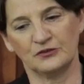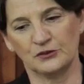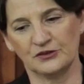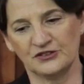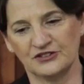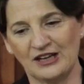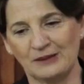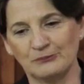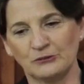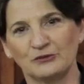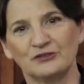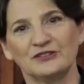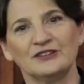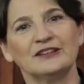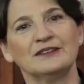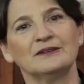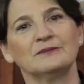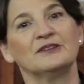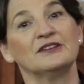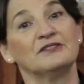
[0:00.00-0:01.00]
Some of
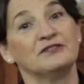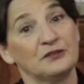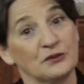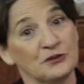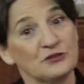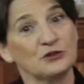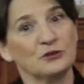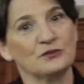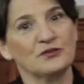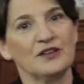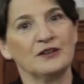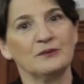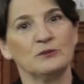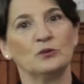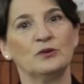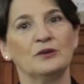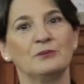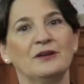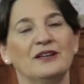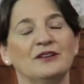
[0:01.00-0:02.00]
them, the first of them
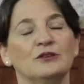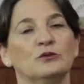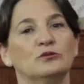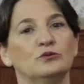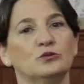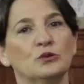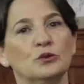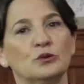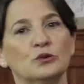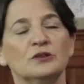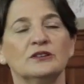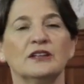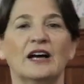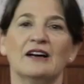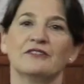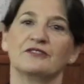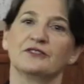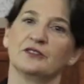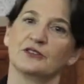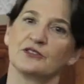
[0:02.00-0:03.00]
were made of wood,
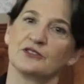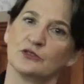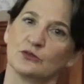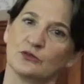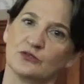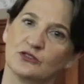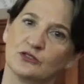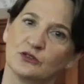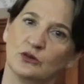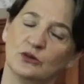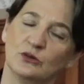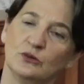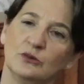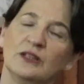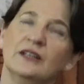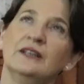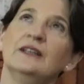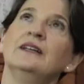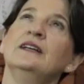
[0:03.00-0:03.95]
others of stone,